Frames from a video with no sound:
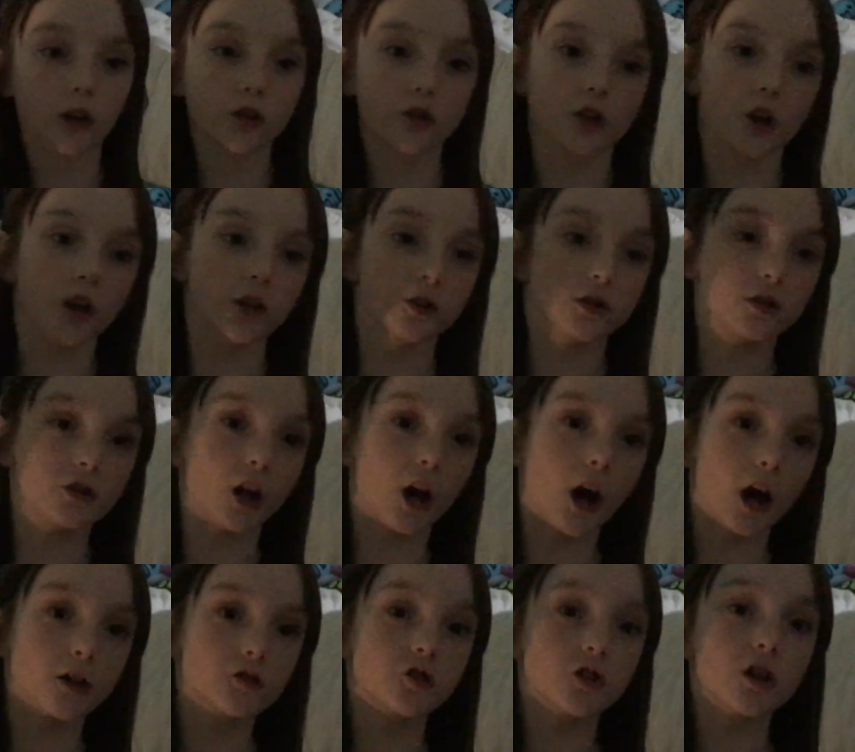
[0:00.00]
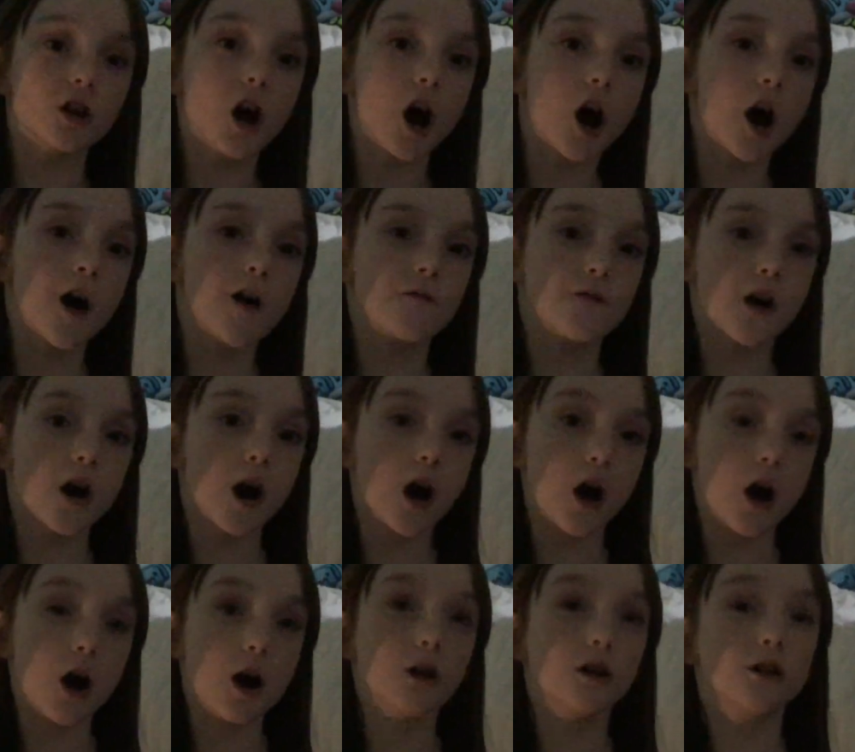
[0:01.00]
Just sauce it
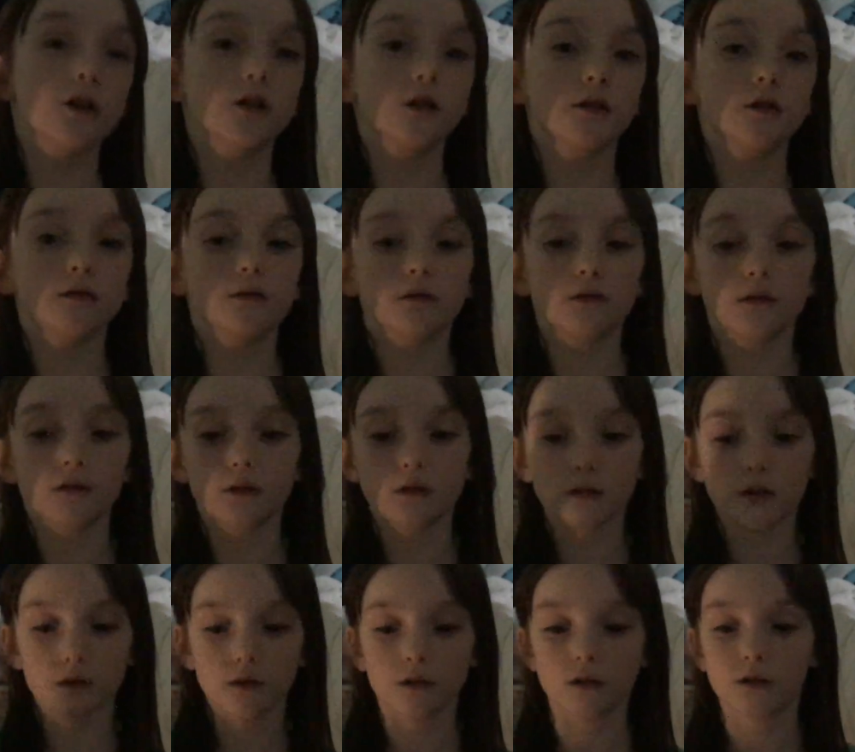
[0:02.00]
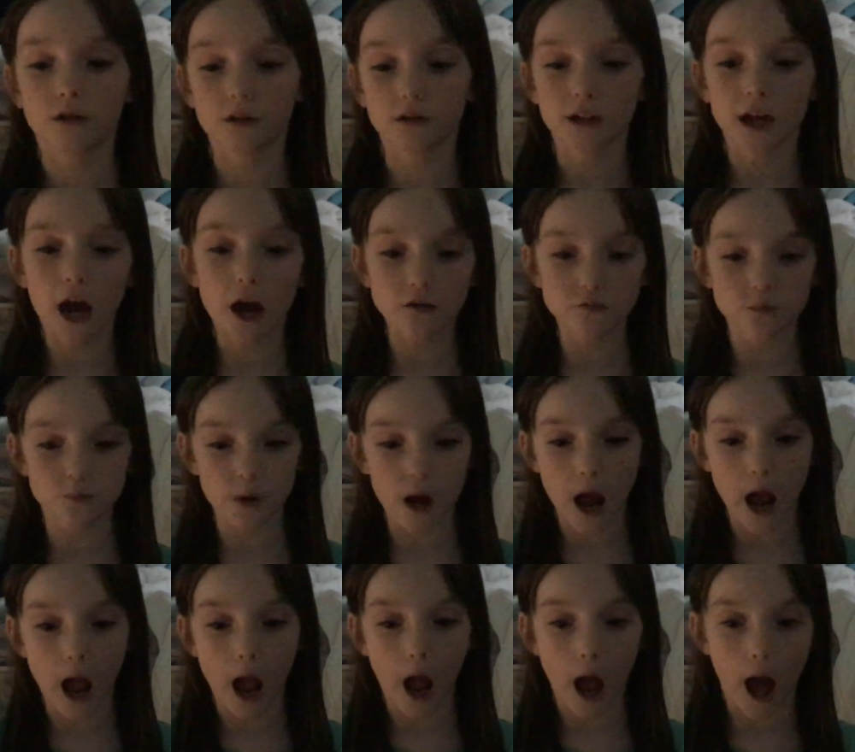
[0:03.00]
over. That was
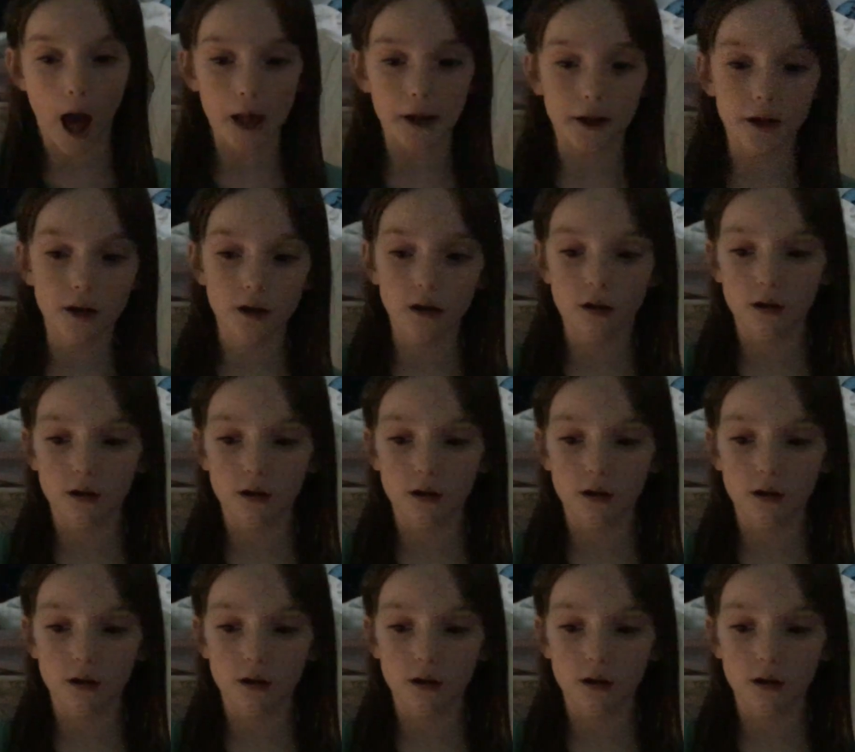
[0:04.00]
bad.